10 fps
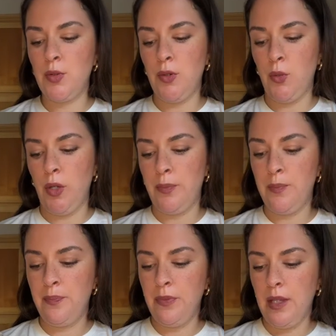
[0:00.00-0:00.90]
put 1.
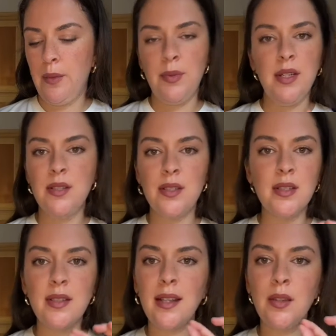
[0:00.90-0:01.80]
But it's just
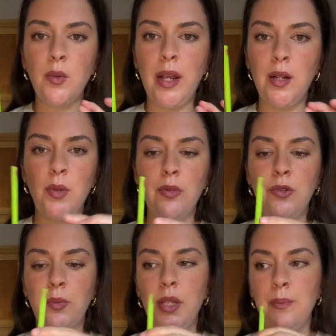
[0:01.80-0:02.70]
like the right amount for me.